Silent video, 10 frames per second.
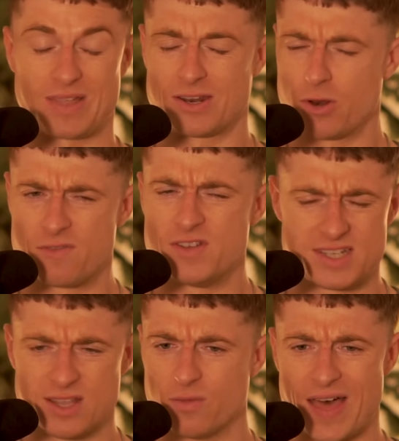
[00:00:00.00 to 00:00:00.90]
I don't know if he's
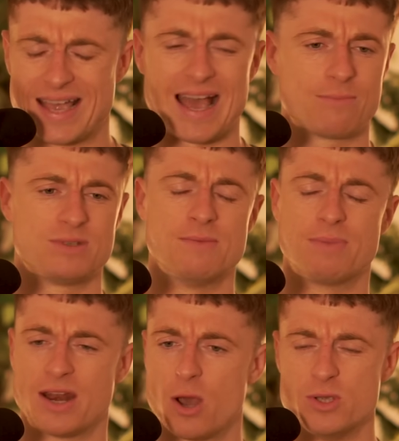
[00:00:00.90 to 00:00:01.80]
still their captain,
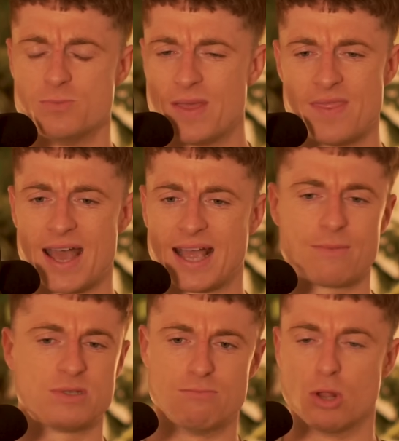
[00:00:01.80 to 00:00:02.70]
but I know he's been their
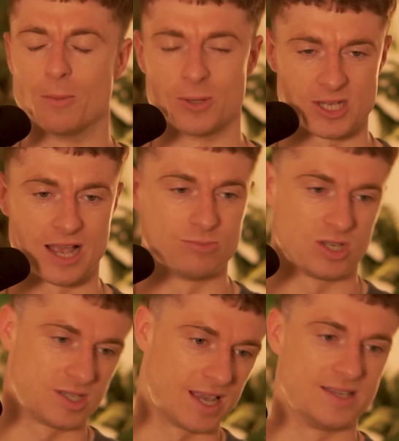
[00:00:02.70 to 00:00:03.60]
captain multiple times
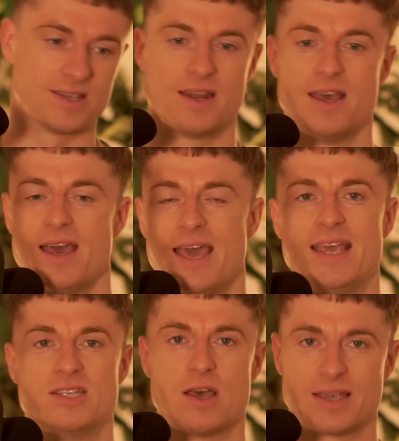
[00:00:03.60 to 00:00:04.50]
this season.
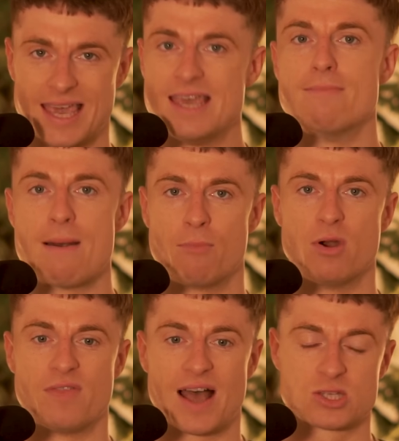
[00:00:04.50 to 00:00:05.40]
He's a key
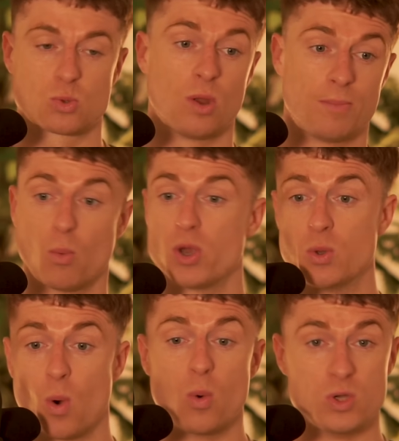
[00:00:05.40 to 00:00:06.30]
member of that squad. But what
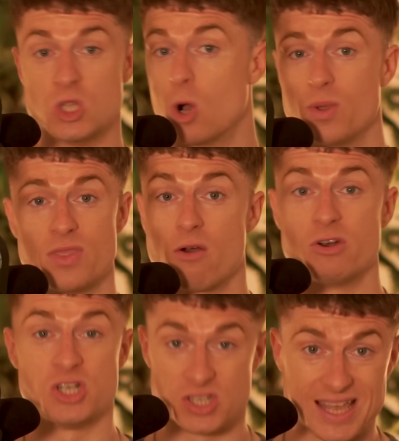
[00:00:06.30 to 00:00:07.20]
you always know with
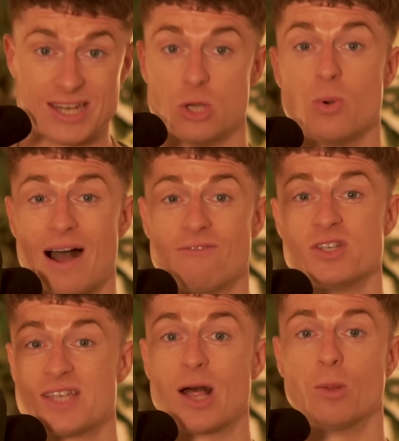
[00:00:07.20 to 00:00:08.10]
Norwich is they do have a
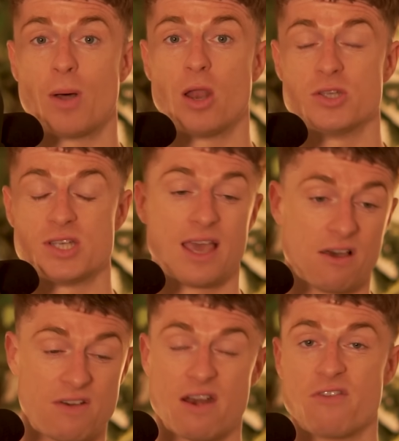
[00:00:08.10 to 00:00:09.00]
sale policy,
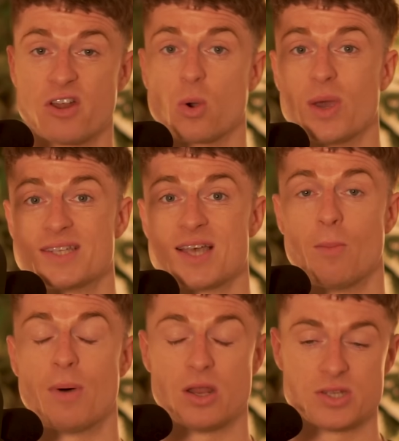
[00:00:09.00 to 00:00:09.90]
a very, very quick
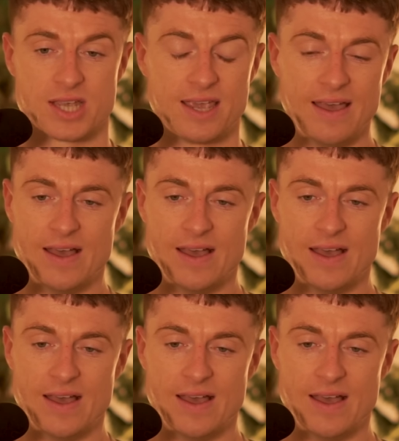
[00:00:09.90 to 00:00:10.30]
sale policy.